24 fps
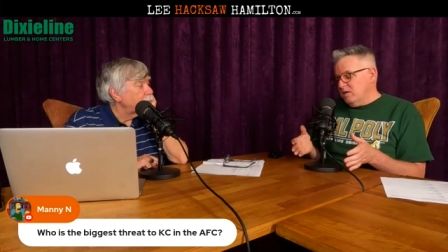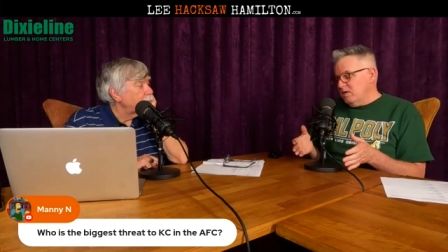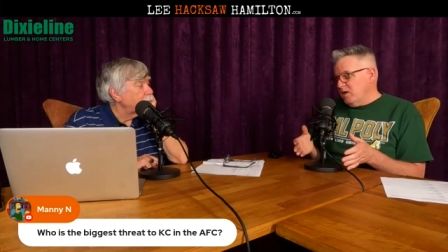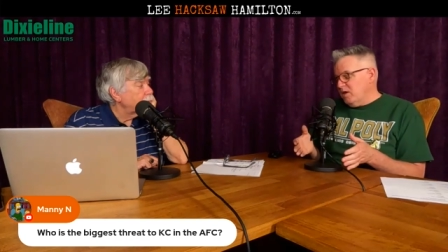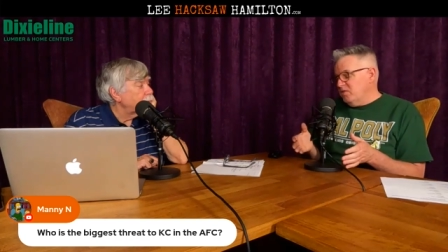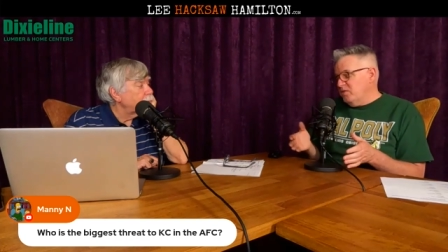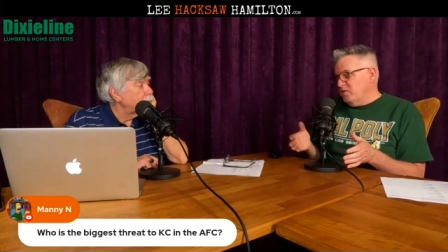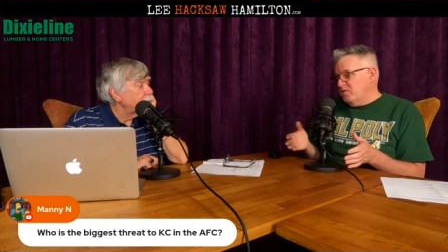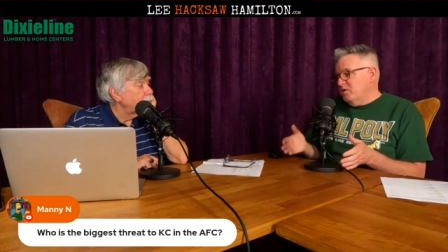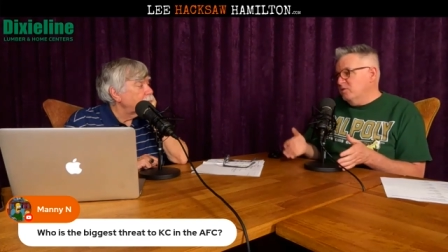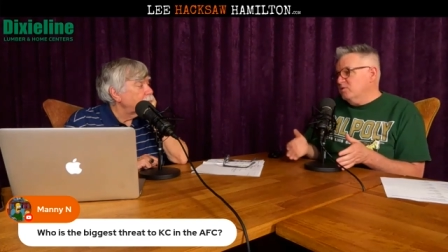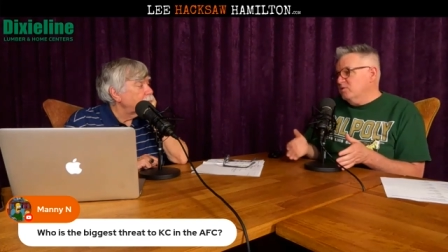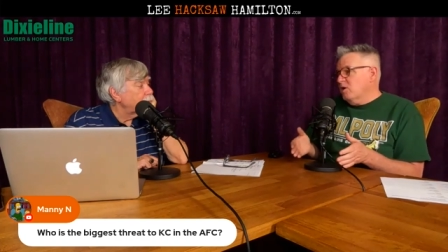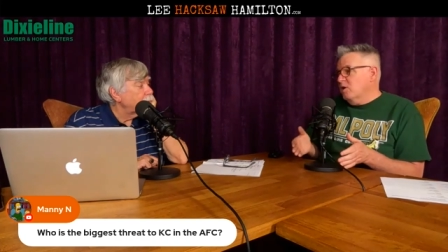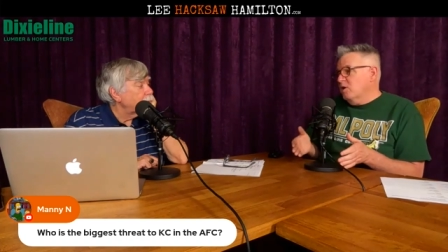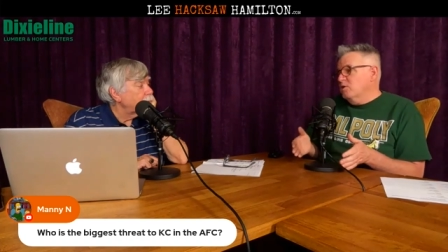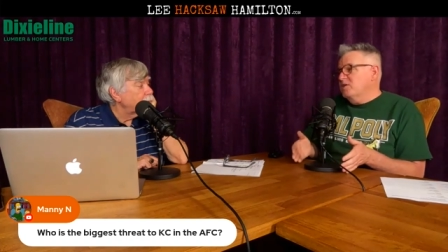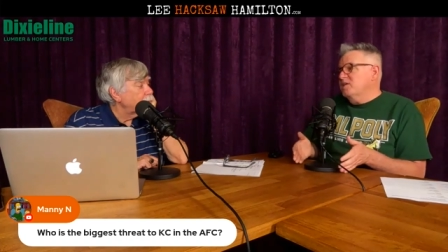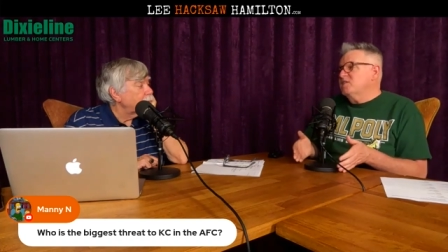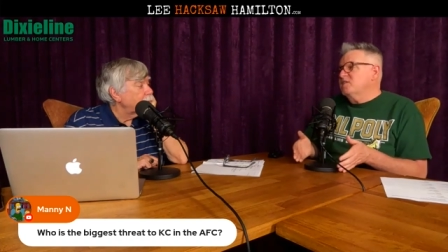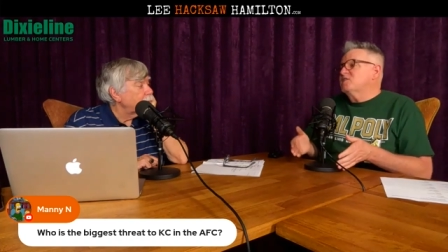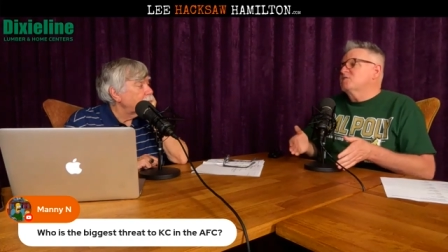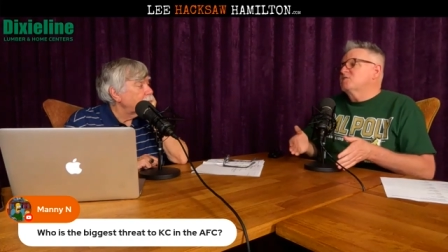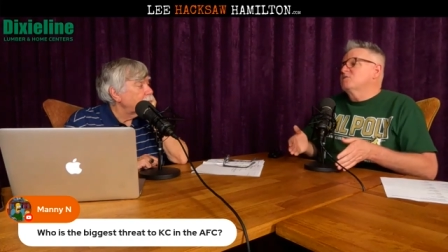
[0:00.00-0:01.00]
They're, are they
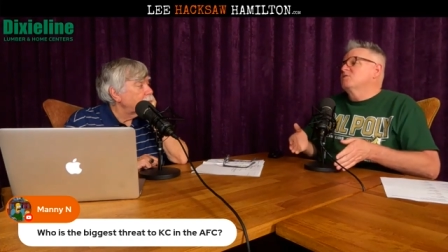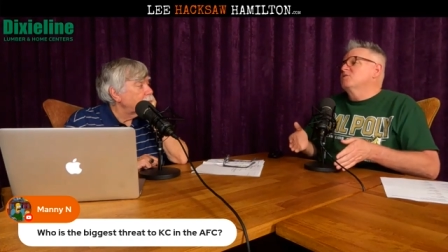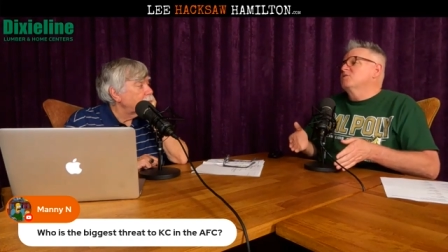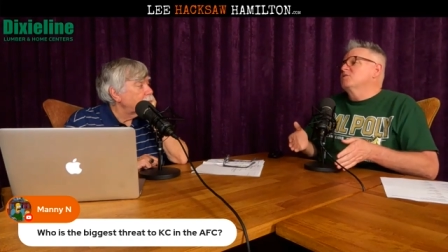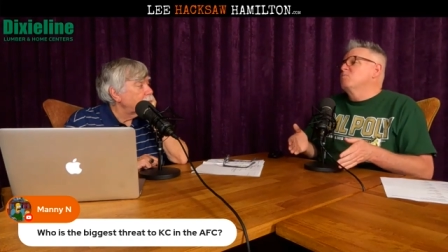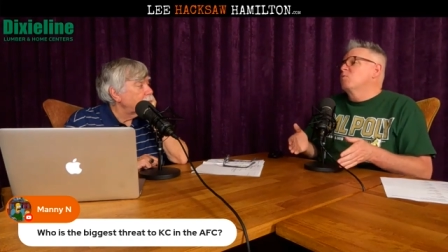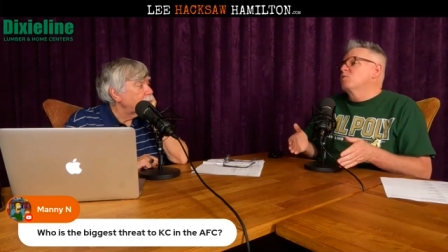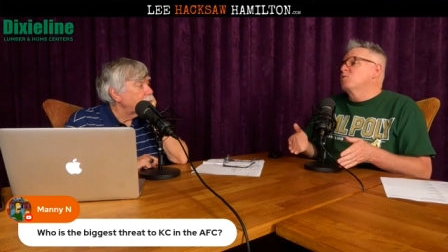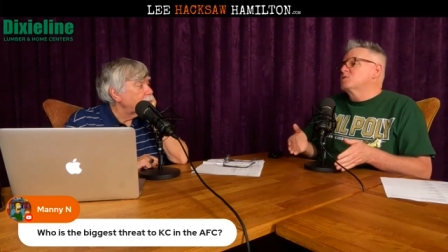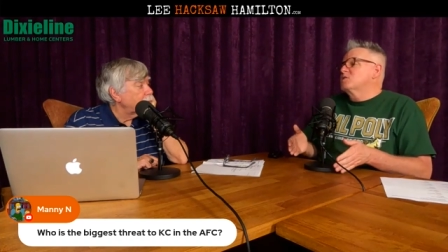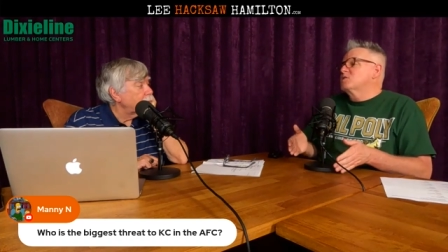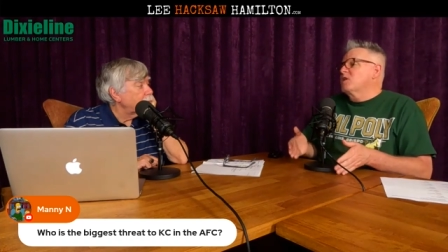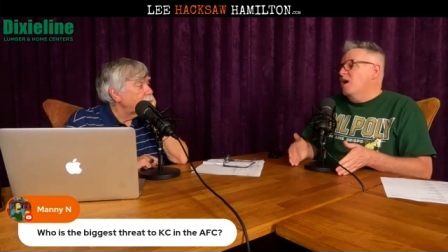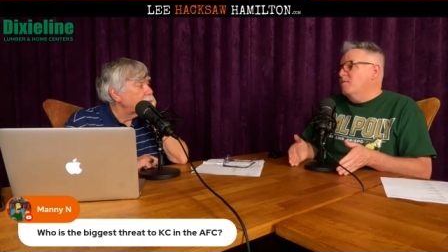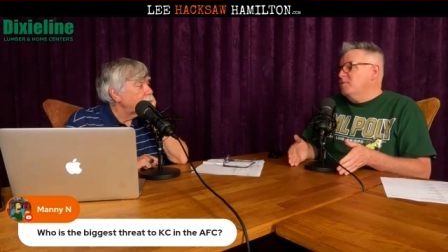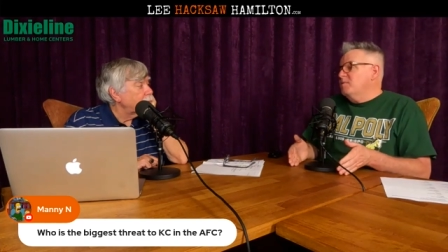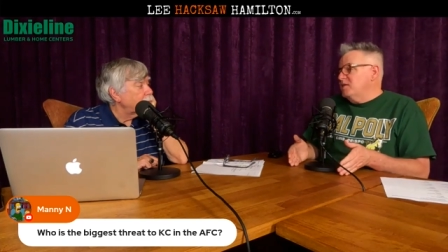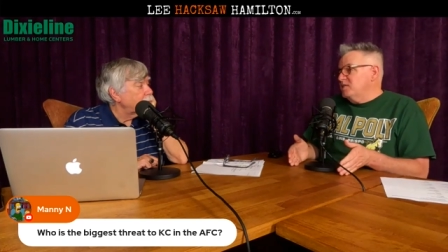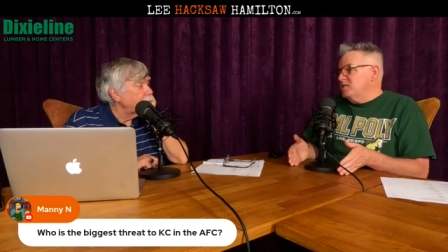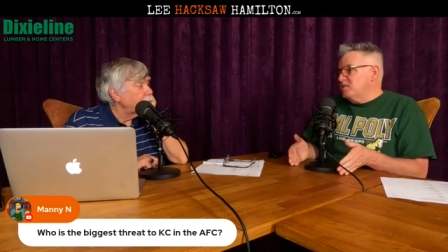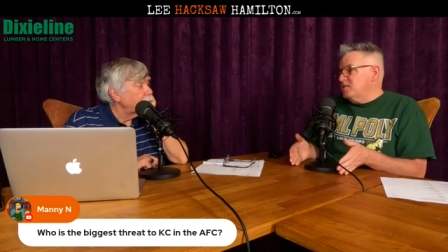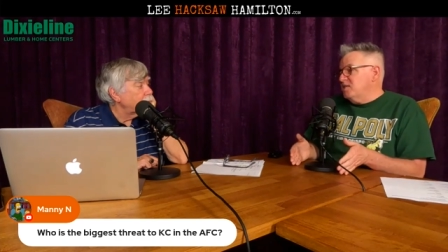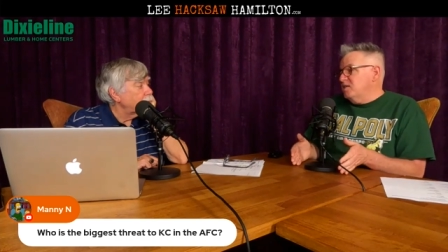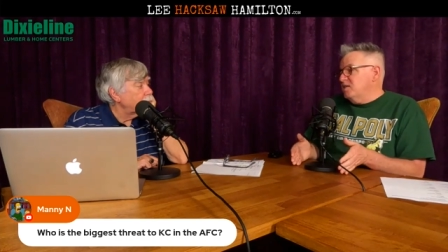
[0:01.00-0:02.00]
still the more
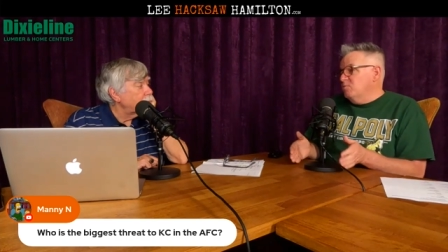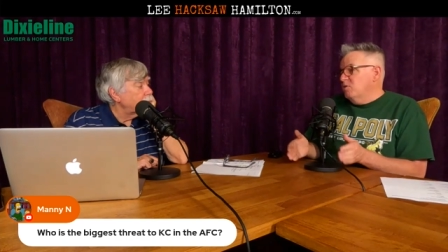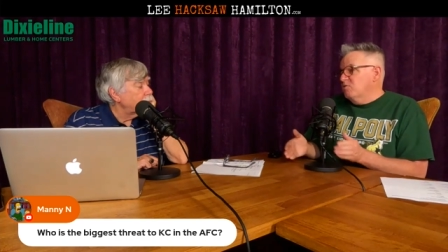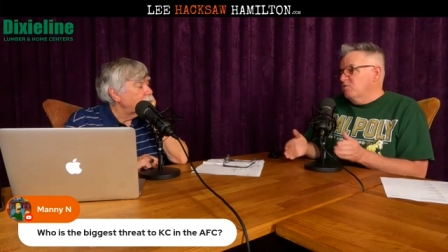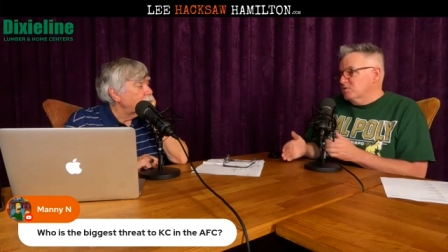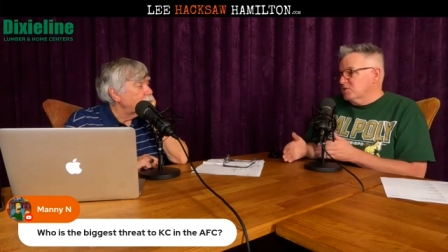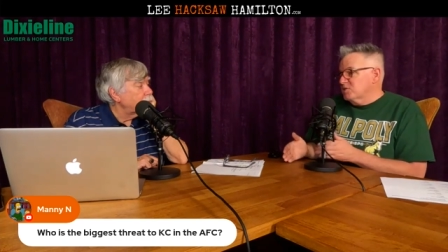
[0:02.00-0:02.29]
dominant team over,